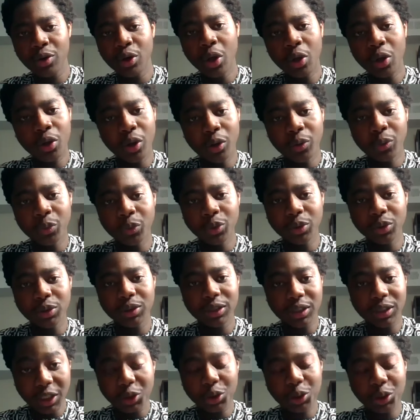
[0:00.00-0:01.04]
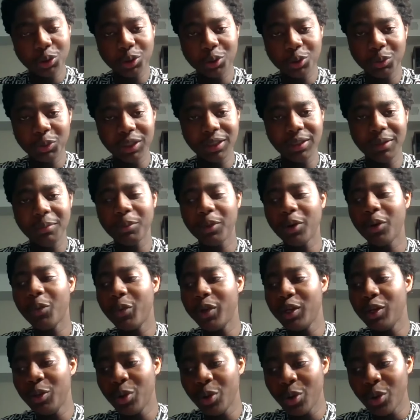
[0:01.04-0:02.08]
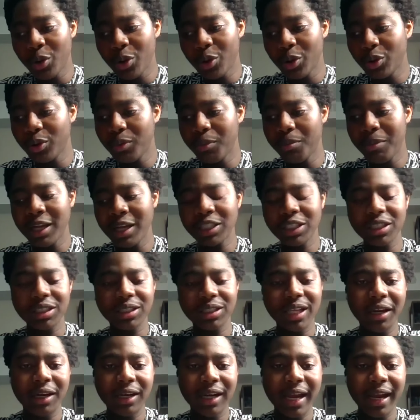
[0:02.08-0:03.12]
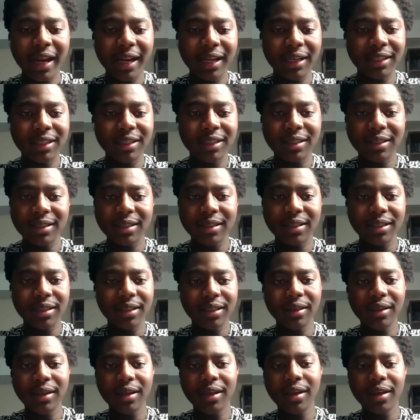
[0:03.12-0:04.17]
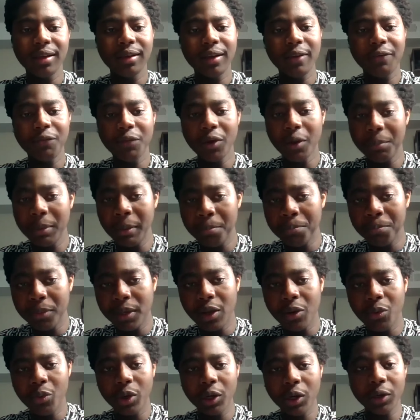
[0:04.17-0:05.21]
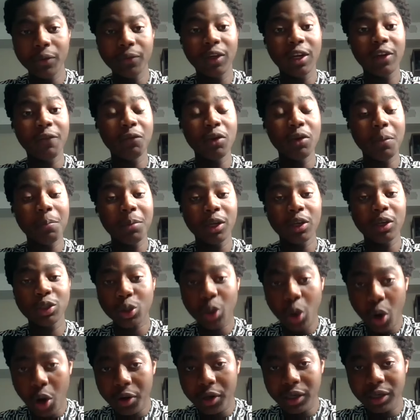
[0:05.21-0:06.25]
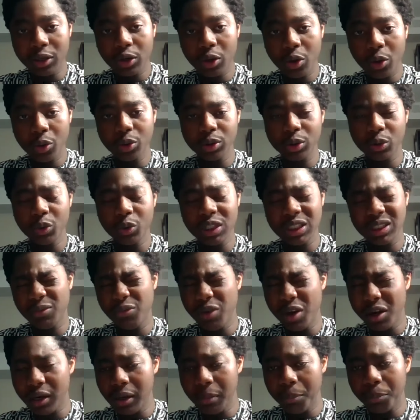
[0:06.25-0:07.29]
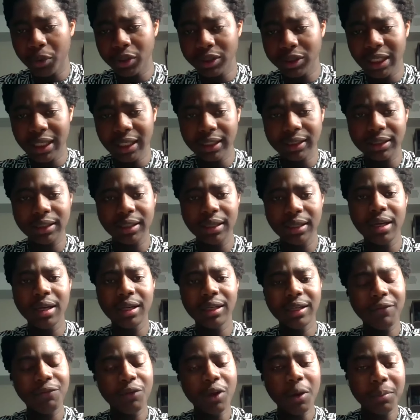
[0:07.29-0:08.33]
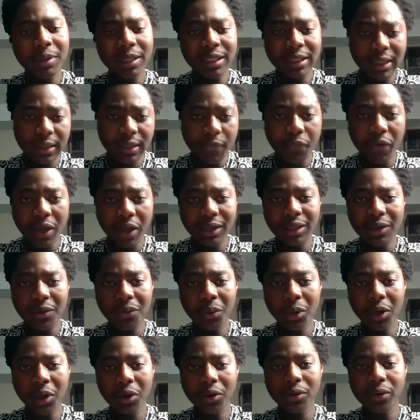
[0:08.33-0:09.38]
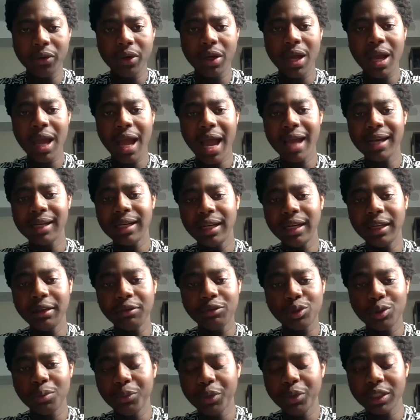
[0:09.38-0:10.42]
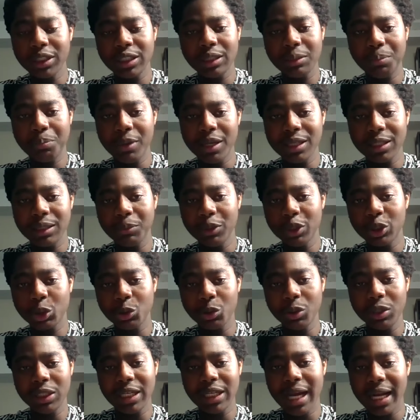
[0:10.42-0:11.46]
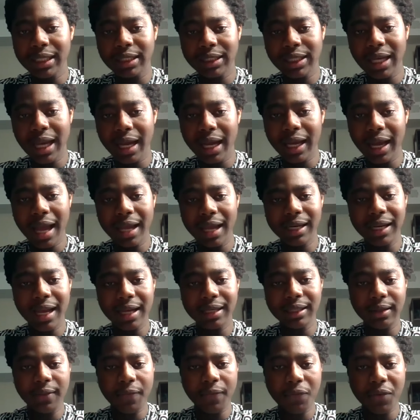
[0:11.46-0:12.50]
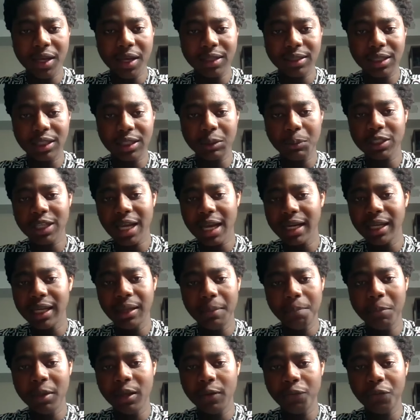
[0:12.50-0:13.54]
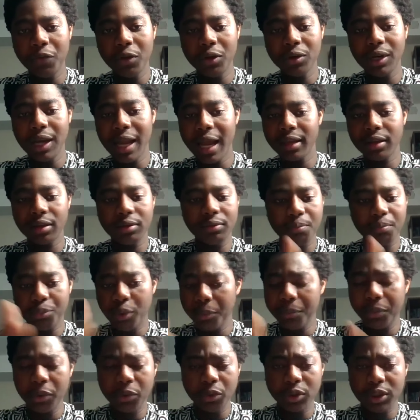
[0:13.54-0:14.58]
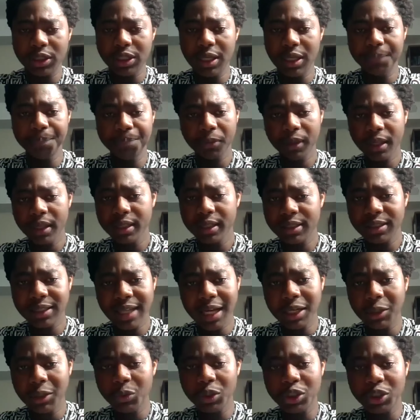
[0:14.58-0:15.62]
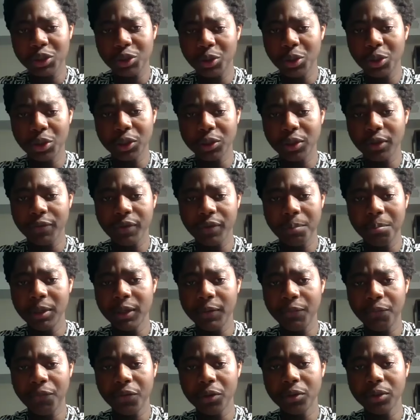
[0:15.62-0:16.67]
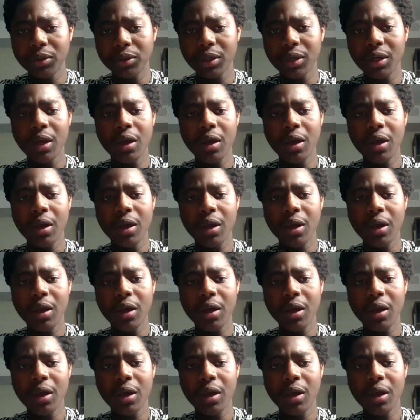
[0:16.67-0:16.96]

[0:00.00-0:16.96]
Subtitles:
Knock on wood. They should win. But we know Manchester United this season, they've not been playing well. They've not been scoring goals, which is very important. They've not been defending well. And they leave too much space between the attack and their defense, especially in midfield, like Bobo would say, sandwich donut of a midfield.